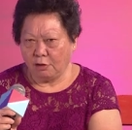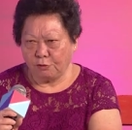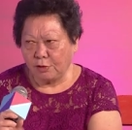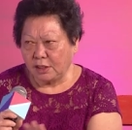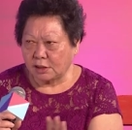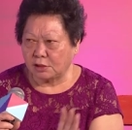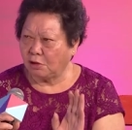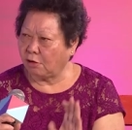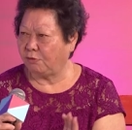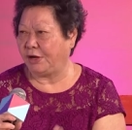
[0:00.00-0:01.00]
Food is
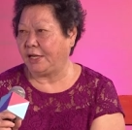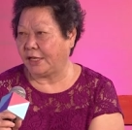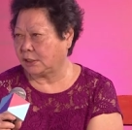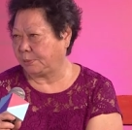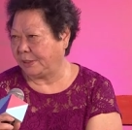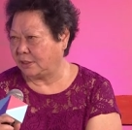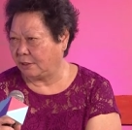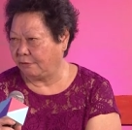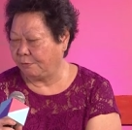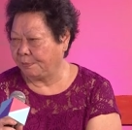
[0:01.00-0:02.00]
not very expensive.